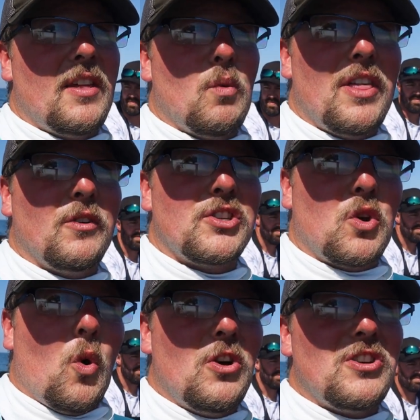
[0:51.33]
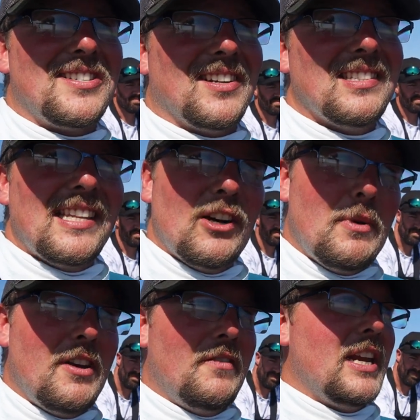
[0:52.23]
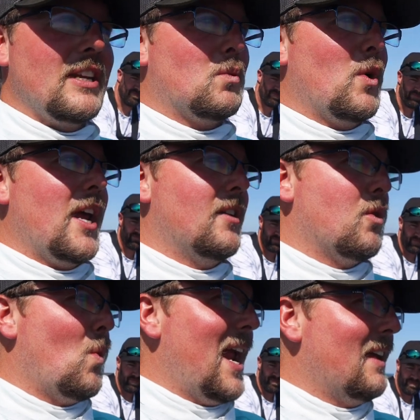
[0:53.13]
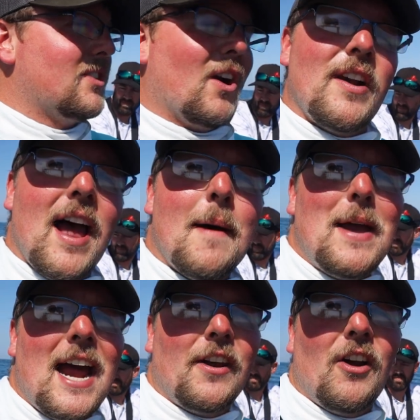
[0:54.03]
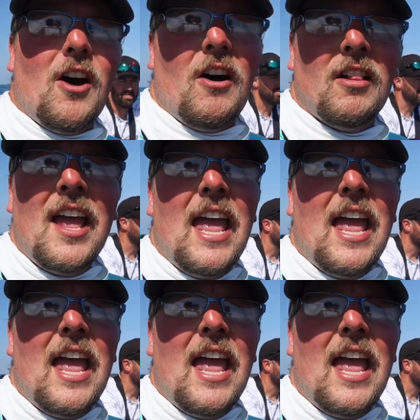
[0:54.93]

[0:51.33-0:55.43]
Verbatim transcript: The weather is gorgeous, a little bit of an east wind. The waves are not bad at all.